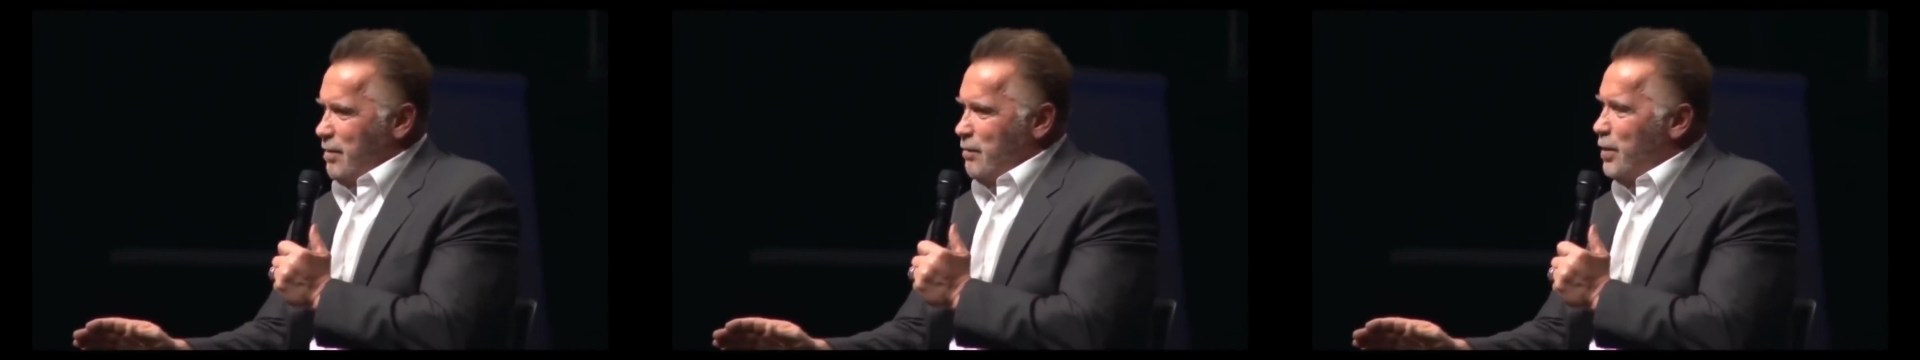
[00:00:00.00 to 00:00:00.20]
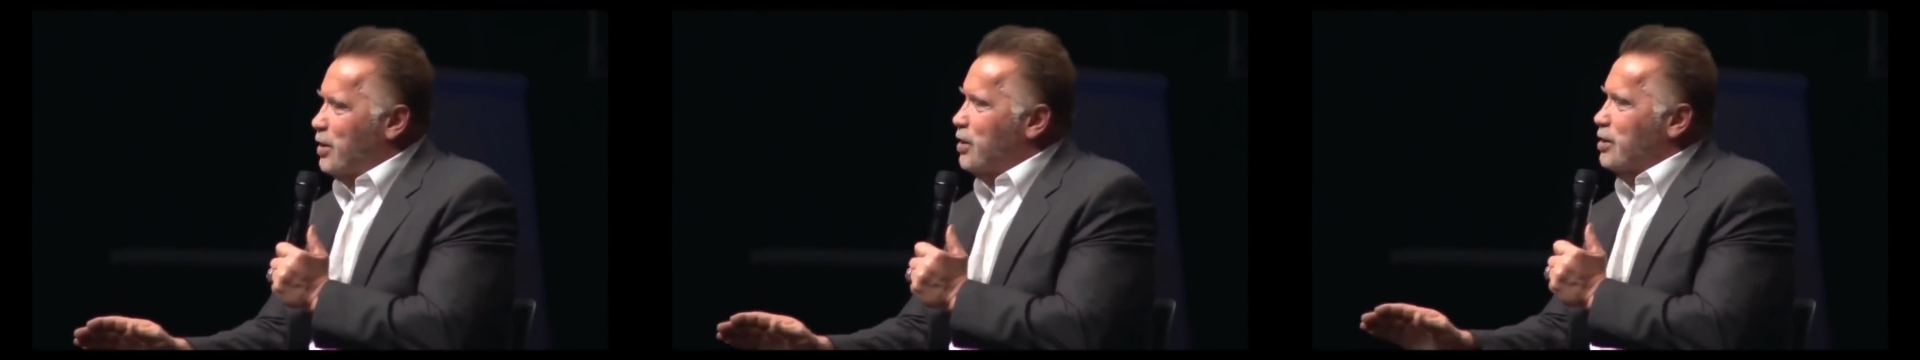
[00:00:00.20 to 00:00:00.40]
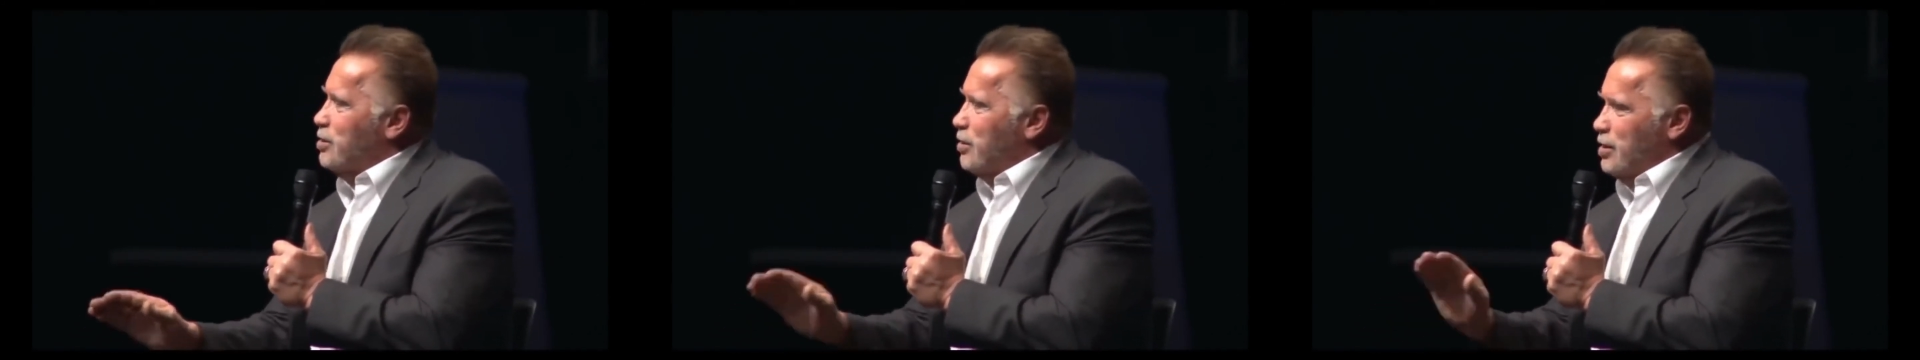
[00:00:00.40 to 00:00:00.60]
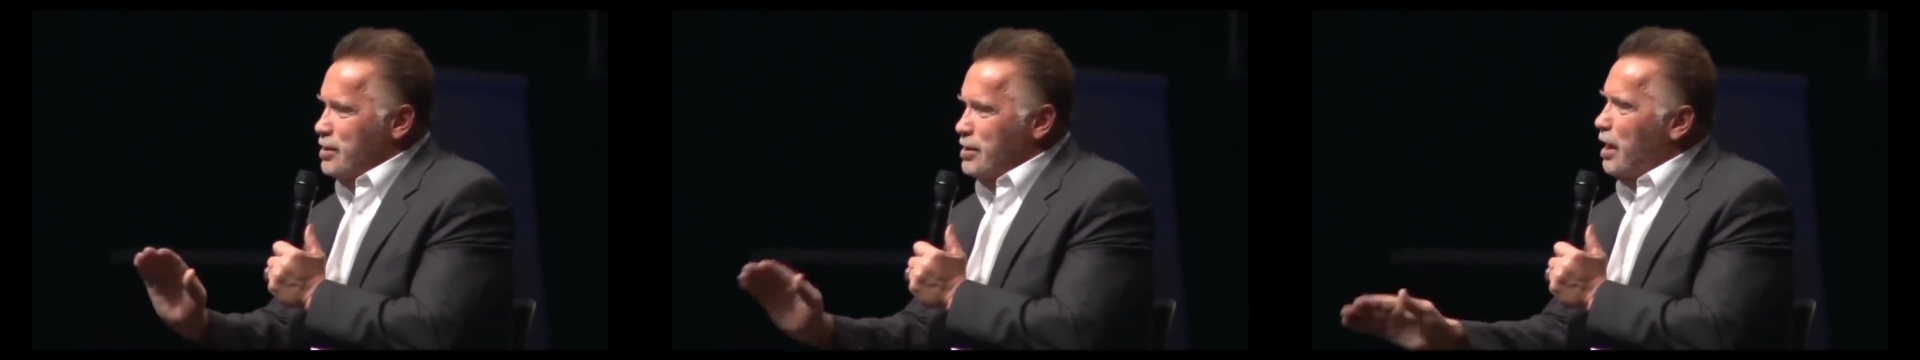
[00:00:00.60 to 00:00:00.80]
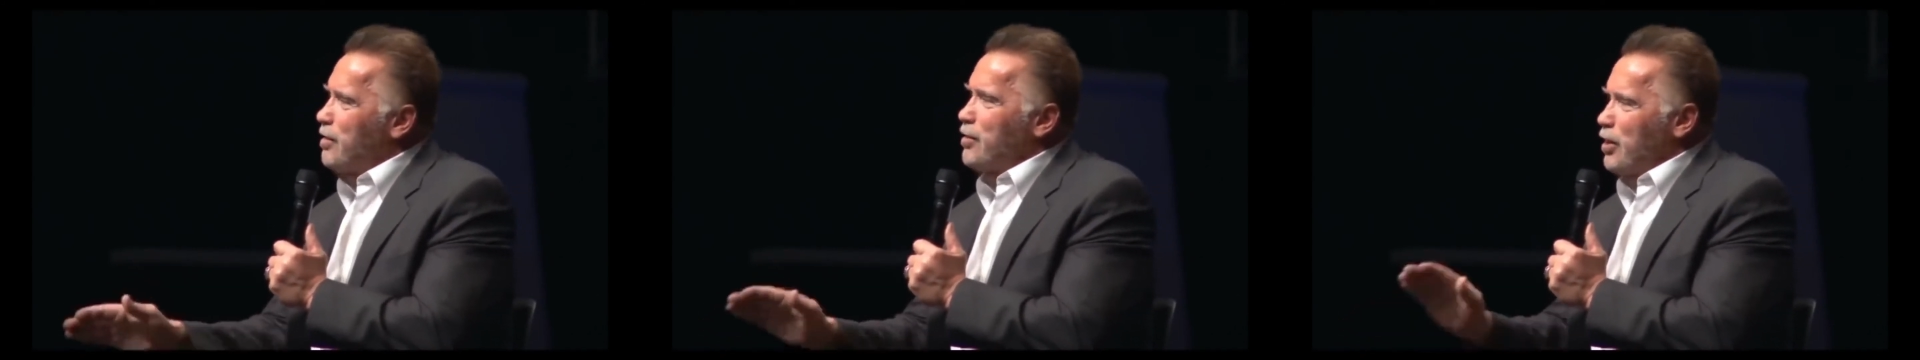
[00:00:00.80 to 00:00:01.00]
because there's
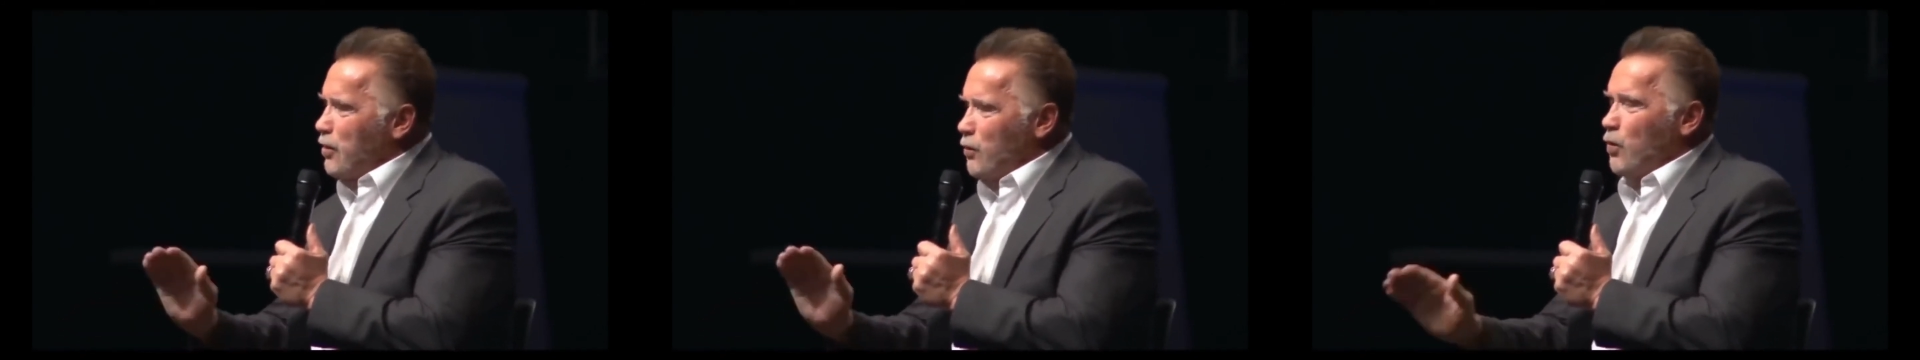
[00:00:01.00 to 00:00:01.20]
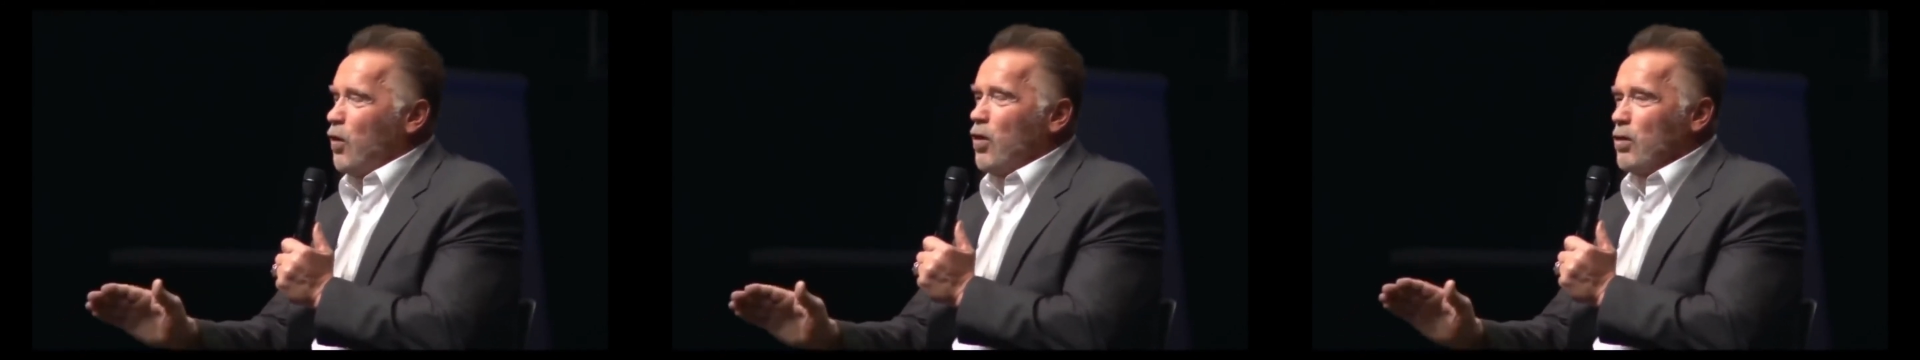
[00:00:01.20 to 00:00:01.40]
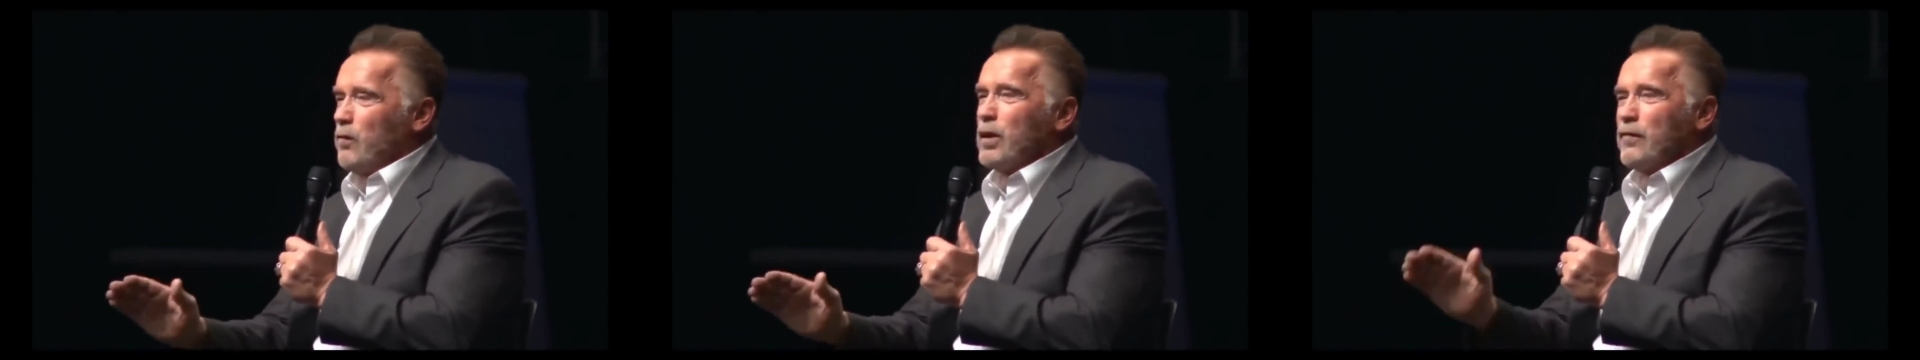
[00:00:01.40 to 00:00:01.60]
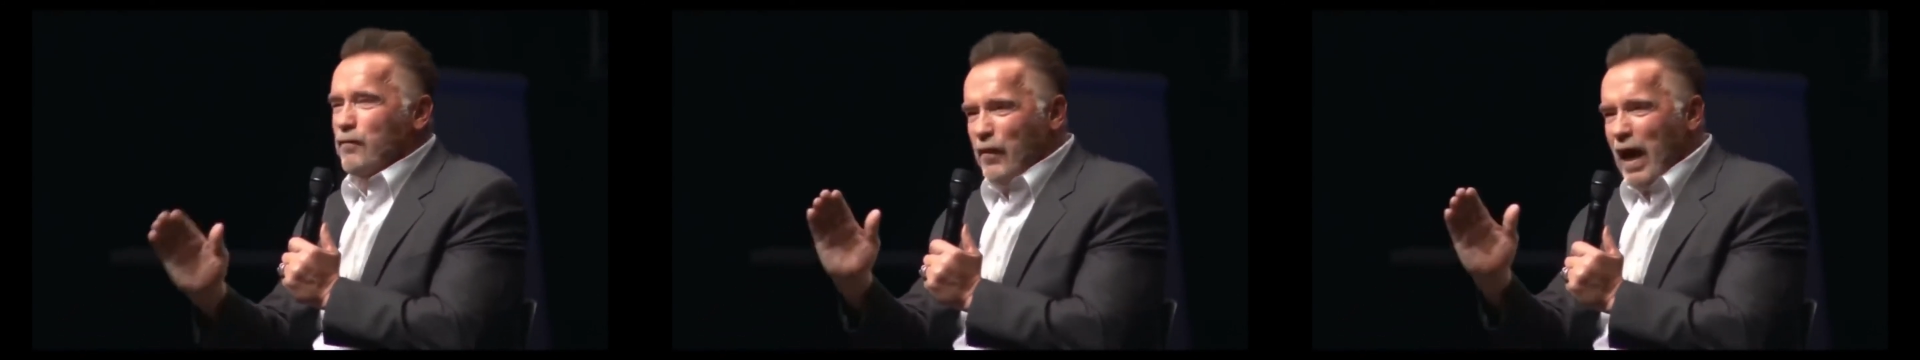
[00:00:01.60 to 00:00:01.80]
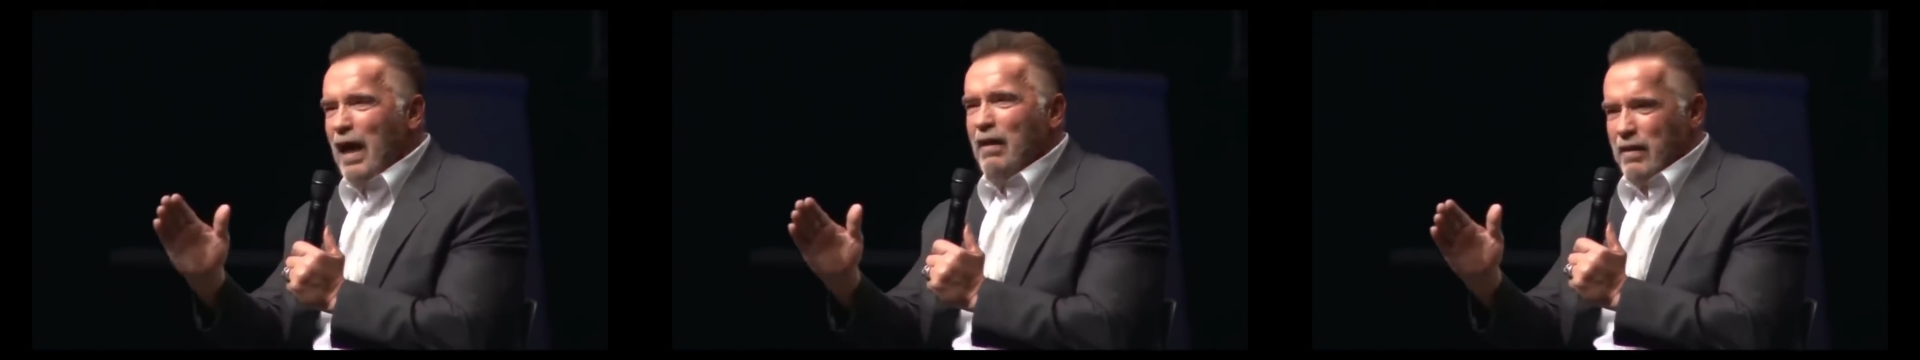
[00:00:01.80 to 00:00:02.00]
nothing wrong with
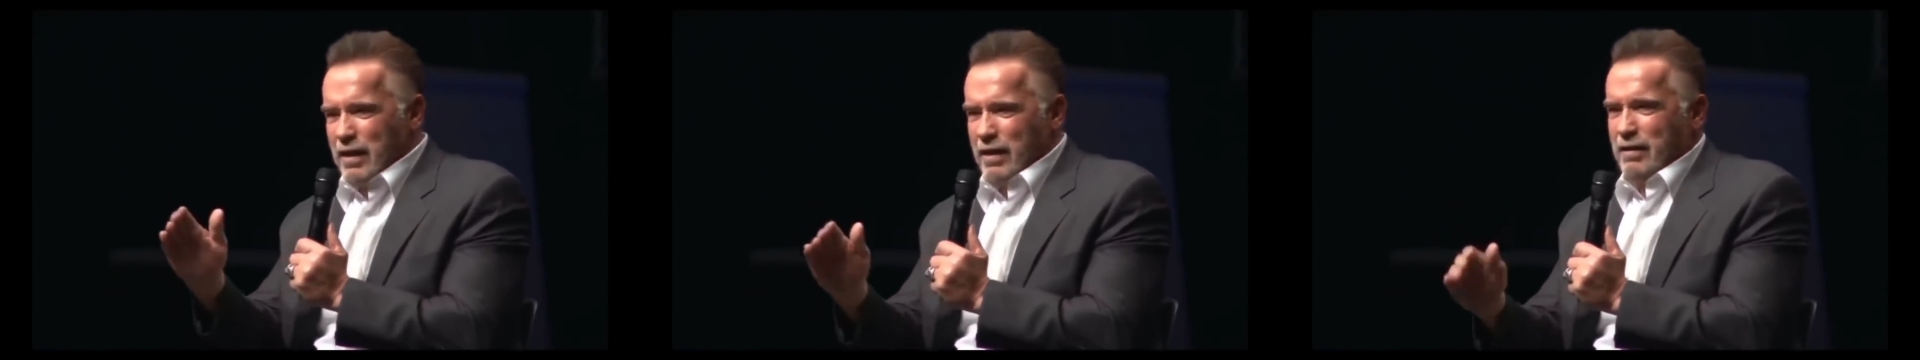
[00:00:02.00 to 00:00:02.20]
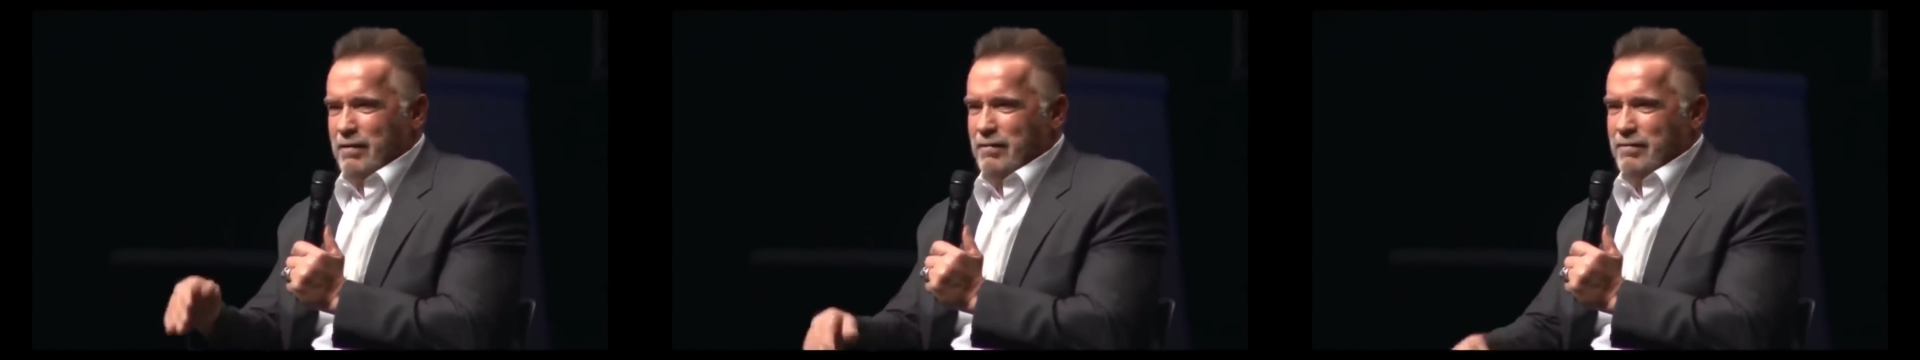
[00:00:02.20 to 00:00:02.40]
failing.